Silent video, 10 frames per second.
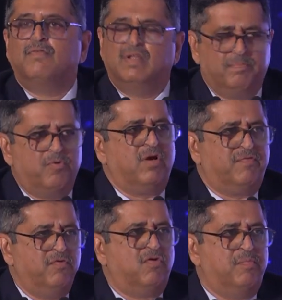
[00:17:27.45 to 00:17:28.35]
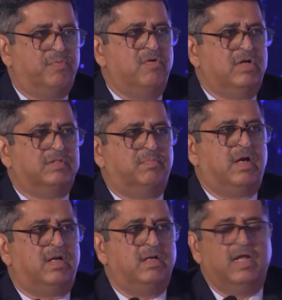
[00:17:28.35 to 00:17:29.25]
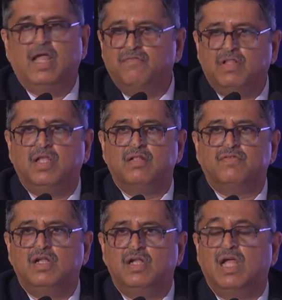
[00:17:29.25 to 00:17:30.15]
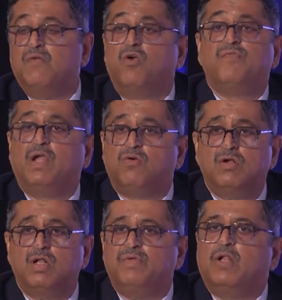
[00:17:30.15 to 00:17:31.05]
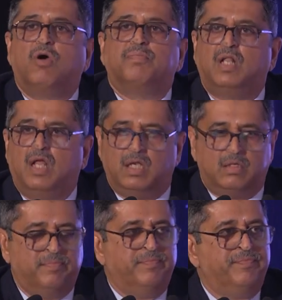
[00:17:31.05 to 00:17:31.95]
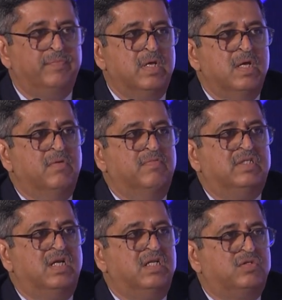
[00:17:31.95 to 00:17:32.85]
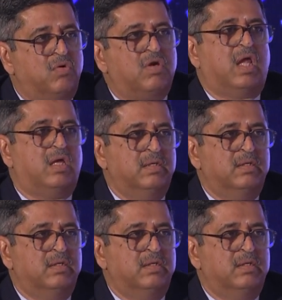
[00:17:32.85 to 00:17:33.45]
We import a few components, but everything is in India. And what we couldn't, we dropped the line. We said, it's OK.